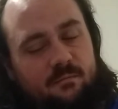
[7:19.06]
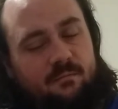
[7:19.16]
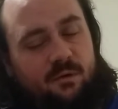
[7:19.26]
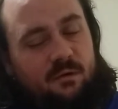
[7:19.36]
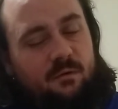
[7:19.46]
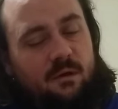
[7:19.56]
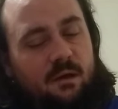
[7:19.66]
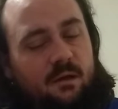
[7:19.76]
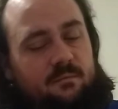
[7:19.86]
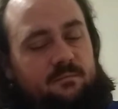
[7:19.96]

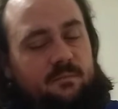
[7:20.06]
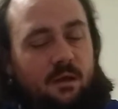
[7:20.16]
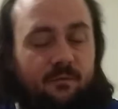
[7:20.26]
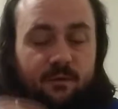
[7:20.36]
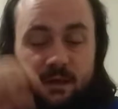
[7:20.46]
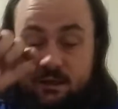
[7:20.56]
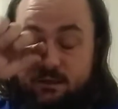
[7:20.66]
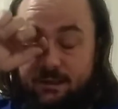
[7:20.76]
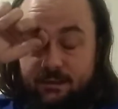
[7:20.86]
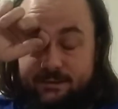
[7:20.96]
helpful and
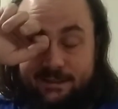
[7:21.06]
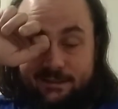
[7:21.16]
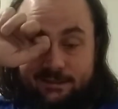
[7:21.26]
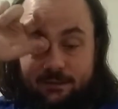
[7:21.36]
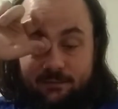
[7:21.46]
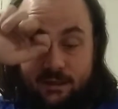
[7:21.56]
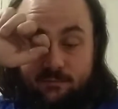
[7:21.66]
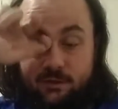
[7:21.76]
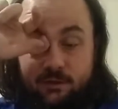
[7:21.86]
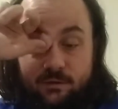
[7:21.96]
challenging at the same time
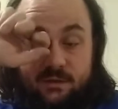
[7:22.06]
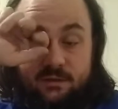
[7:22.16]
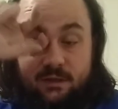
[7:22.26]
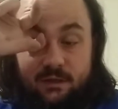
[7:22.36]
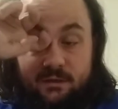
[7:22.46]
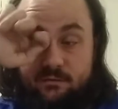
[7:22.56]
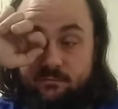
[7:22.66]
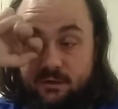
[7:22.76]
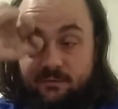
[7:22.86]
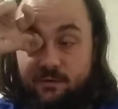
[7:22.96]
to do these things.
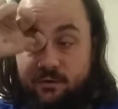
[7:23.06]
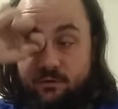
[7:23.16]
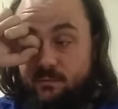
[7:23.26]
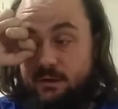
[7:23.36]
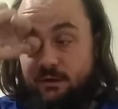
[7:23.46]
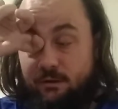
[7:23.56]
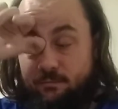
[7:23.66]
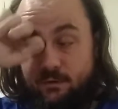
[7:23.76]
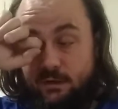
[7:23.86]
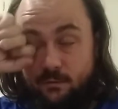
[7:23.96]
But if you do them, it'll help
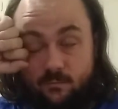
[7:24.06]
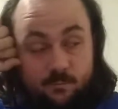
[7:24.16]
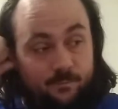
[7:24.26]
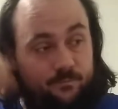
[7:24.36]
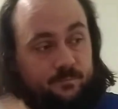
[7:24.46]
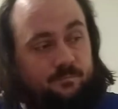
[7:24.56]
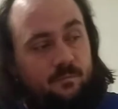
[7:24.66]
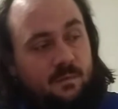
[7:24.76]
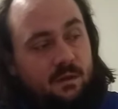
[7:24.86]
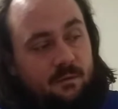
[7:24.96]
you out.
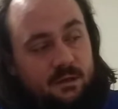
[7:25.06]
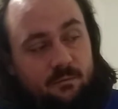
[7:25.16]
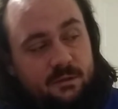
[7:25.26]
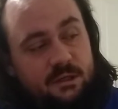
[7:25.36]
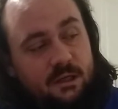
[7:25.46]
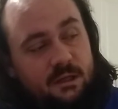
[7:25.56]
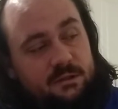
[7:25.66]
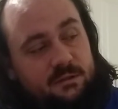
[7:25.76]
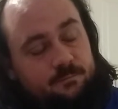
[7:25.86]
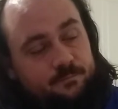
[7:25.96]
It'll be challenging.